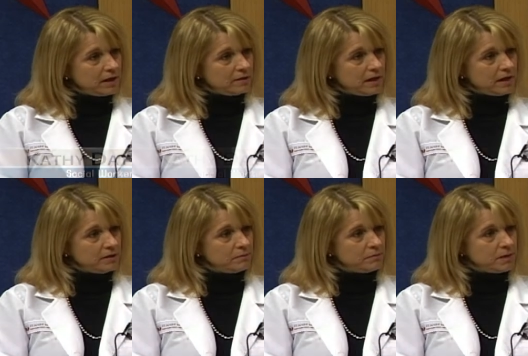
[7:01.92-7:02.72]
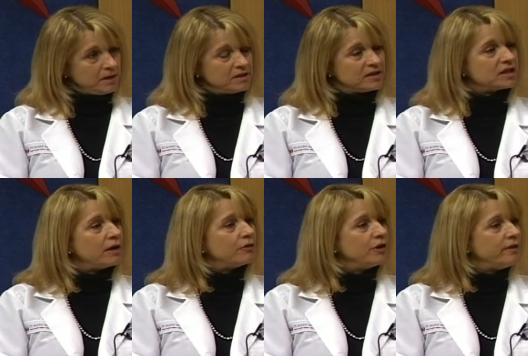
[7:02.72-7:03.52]
and in
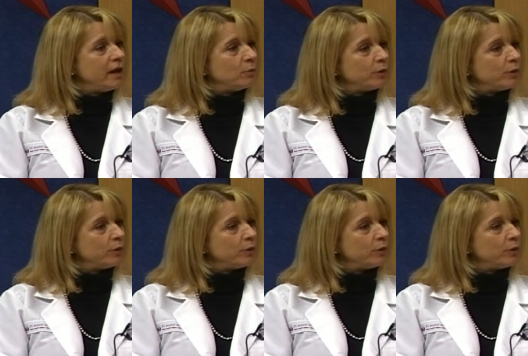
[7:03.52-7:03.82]
discovering that,